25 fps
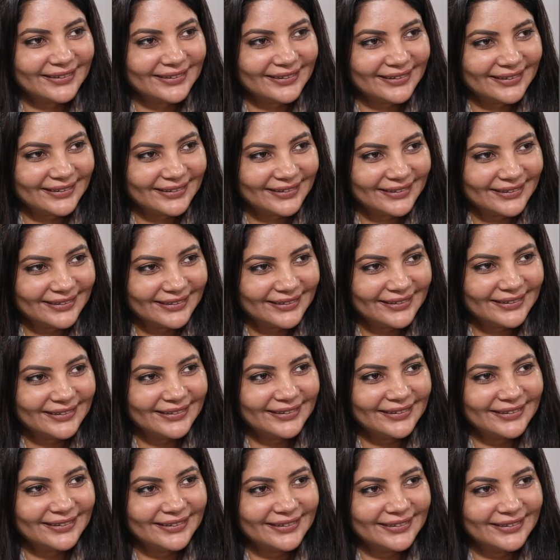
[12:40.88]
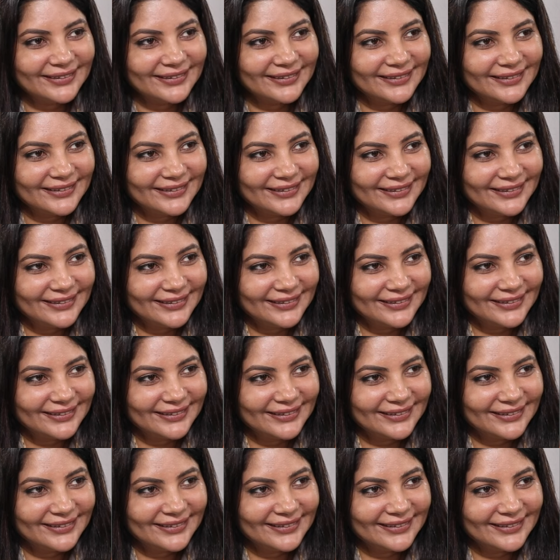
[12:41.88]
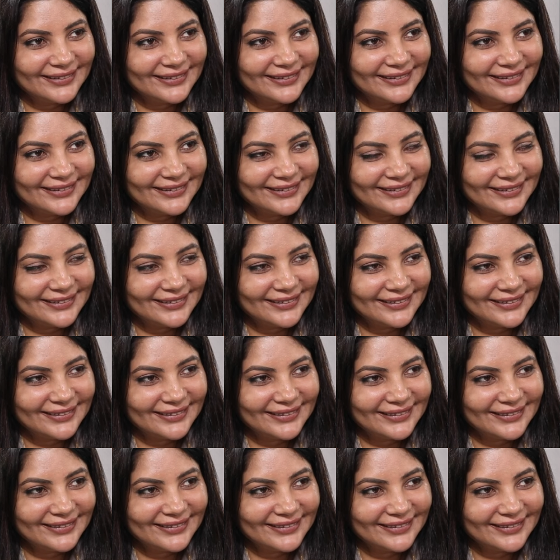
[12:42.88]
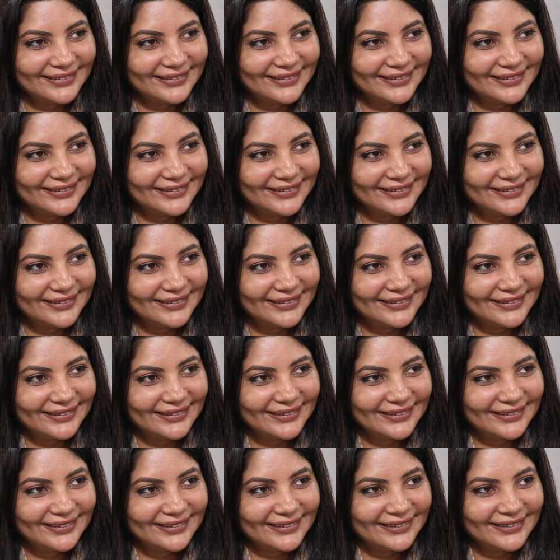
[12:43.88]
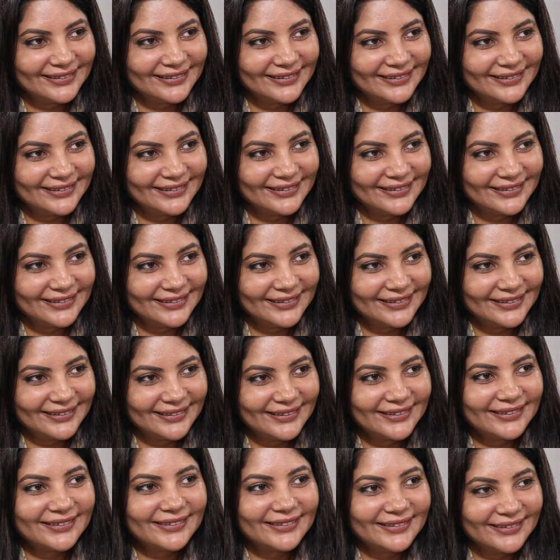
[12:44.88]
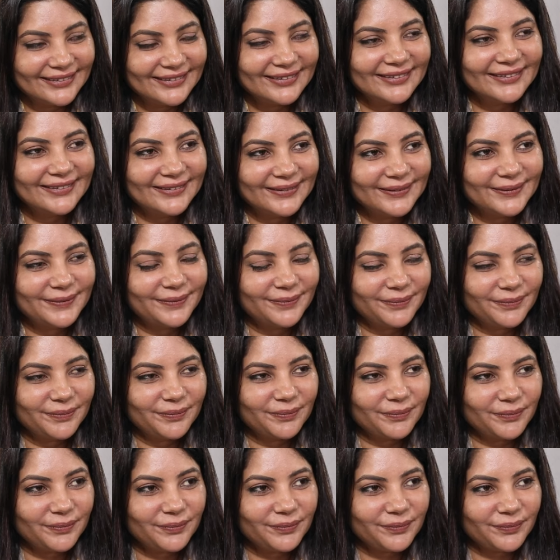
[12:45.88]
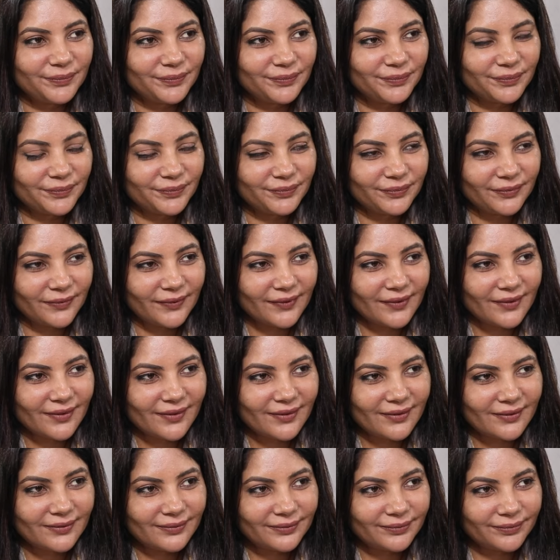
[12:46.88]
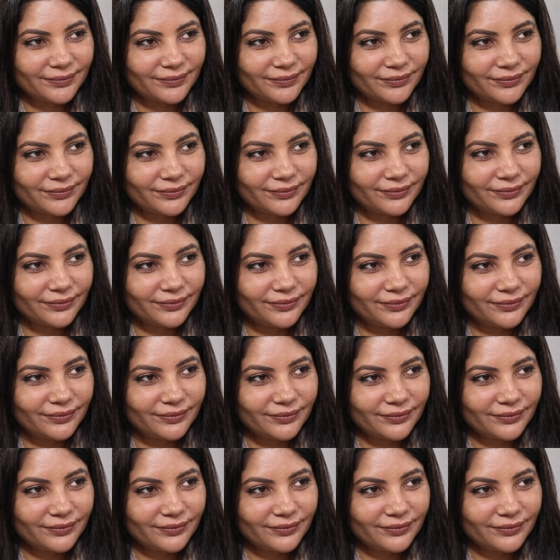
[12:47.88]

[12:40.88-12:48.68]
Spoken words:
The person shown says nothing.